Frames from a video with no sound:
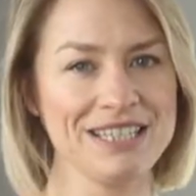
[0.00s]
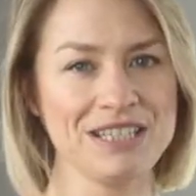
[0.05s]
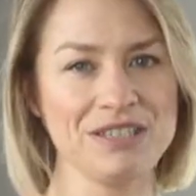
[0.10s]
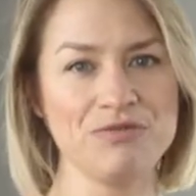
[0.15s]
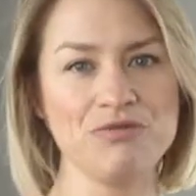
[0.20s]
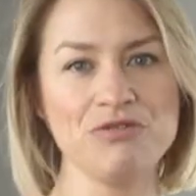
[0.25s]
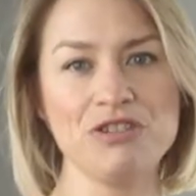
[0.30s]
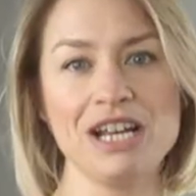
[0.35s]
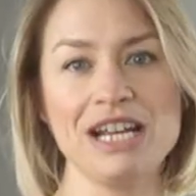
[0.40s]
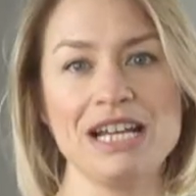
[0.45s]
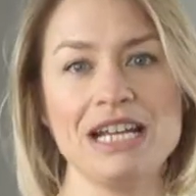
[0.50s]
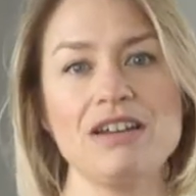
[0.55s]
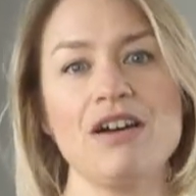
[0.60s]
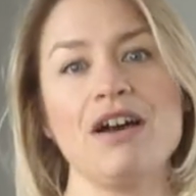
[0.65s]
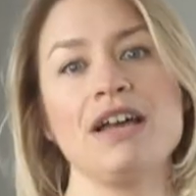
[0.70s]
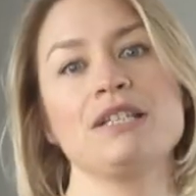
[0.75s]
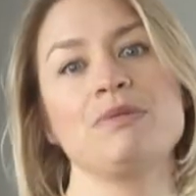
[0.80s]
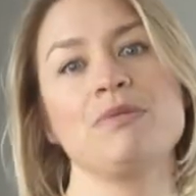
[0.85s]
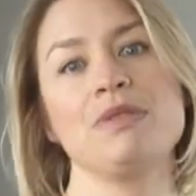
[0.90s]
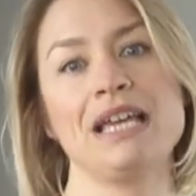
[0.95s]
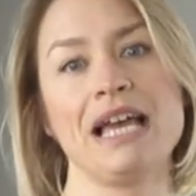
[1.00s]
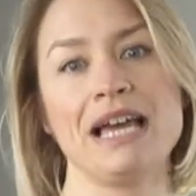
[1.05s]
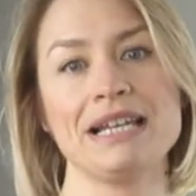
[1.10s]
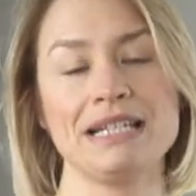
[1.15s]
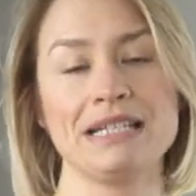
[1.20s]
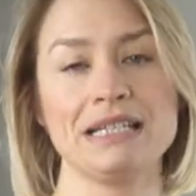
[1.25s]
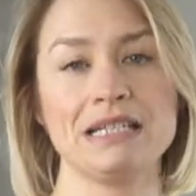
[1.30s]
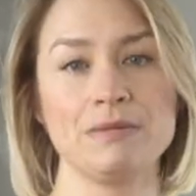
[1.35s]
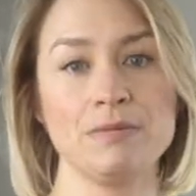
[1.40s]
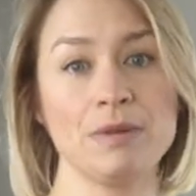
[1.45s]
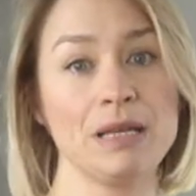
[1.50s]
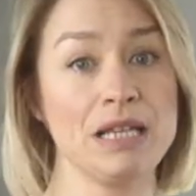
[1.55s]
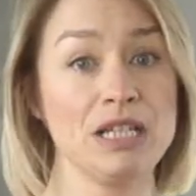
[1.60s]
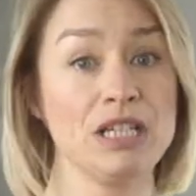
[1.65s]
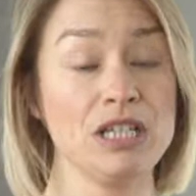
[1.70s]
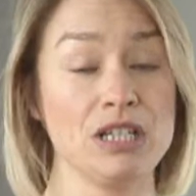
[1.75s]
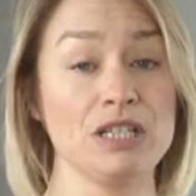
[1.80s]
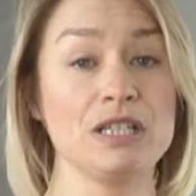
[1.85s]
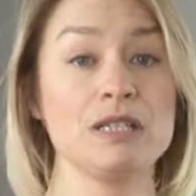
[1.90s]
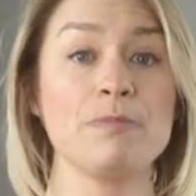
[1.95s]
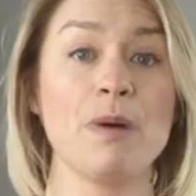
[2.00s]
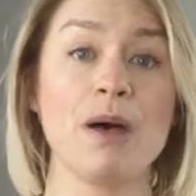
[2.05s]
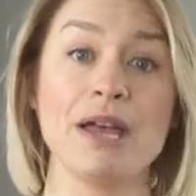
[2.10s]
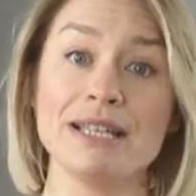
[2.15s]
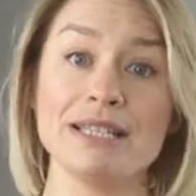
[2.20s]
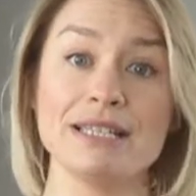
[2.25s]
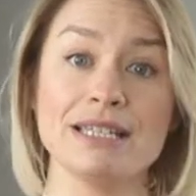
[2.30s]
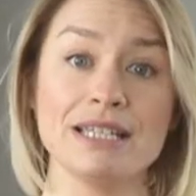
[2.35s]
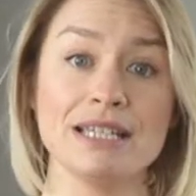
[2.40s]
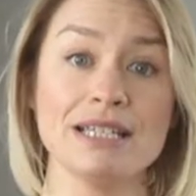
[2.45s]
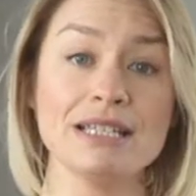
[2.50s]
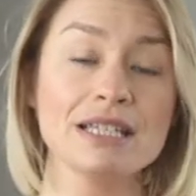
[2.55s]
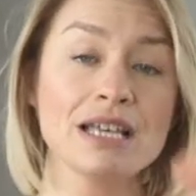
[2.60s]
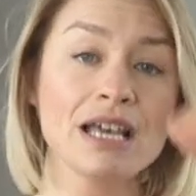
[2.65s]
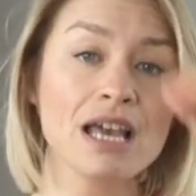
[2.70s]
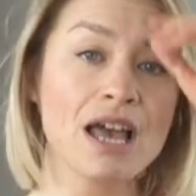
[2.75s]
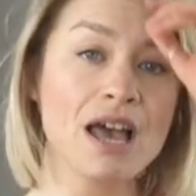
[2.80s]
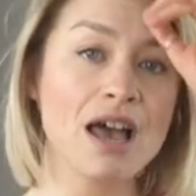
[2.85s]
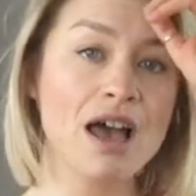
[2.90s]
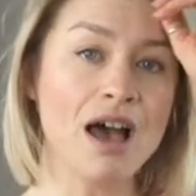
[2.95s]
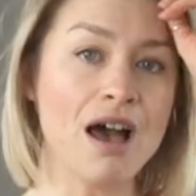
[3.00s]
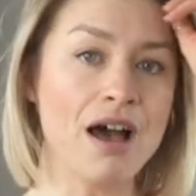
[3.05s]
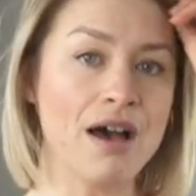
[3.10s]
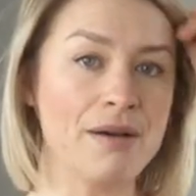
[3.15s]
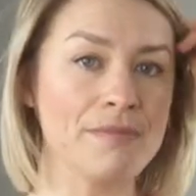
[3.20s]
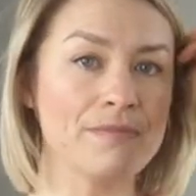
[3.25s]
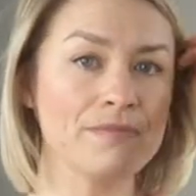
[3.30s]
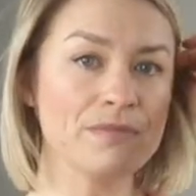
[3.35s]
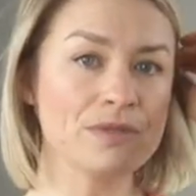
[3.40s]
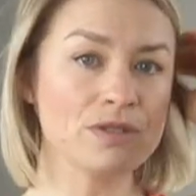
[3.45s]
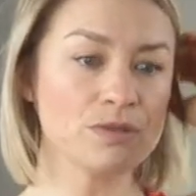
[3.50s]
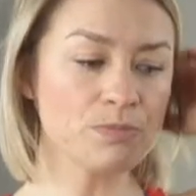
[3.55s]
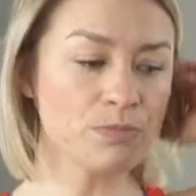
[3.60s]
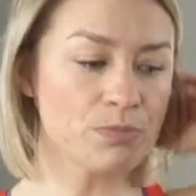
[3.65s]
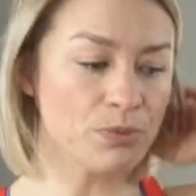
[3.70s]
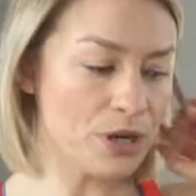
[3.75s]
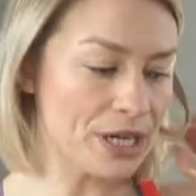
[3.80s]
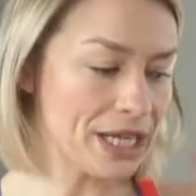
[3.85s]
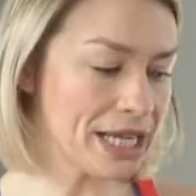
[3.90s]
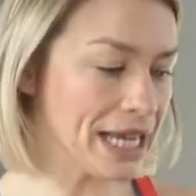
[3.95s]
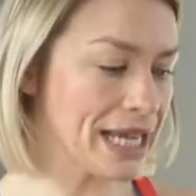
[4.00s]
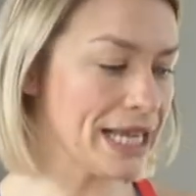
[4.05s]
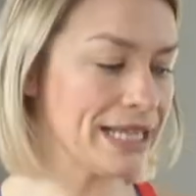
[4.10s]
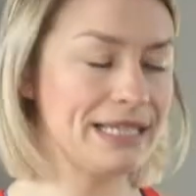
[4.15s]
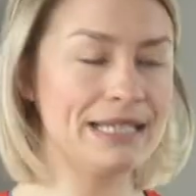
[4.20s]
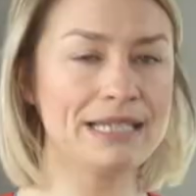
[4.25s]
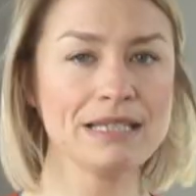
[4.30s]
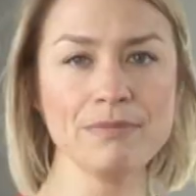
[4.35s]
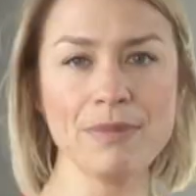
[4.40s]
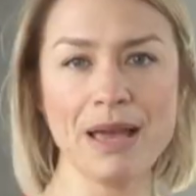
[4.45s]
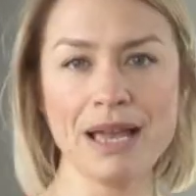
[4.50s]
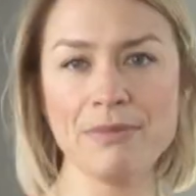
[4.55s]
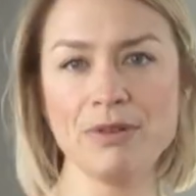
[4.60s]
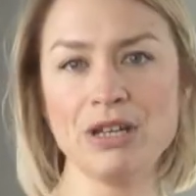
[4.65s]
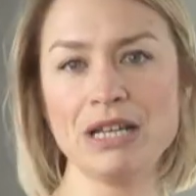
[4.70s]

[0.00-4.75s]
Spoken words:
It's really nice with the added Indian spices. It's pretty easy to make.